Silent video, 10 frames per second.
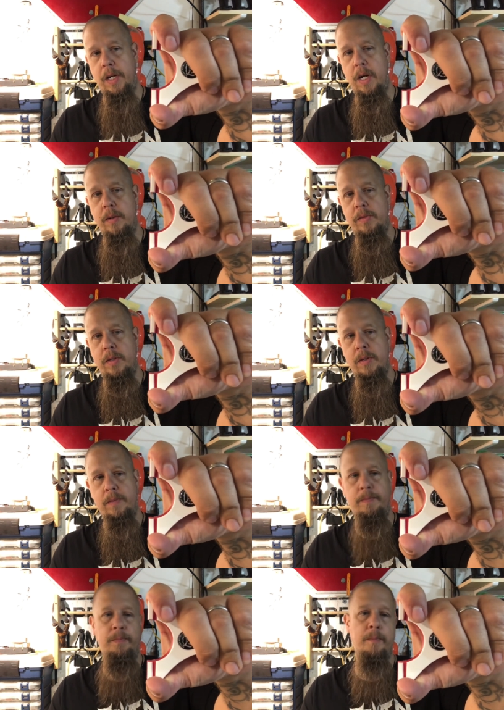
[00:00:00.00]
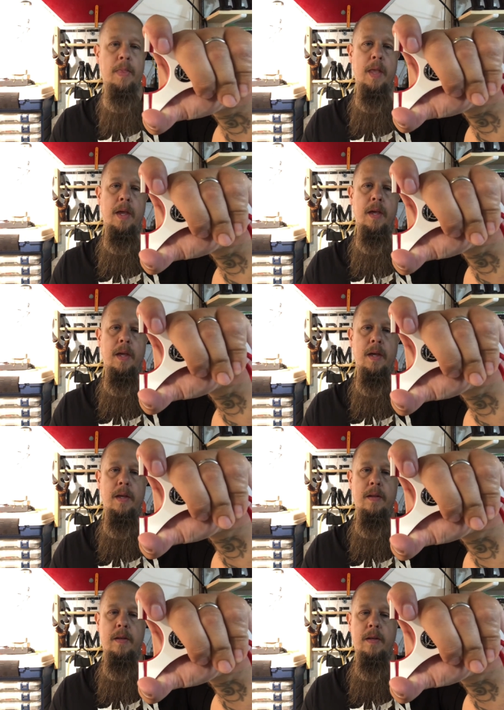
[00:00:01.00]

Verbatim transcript: always do, and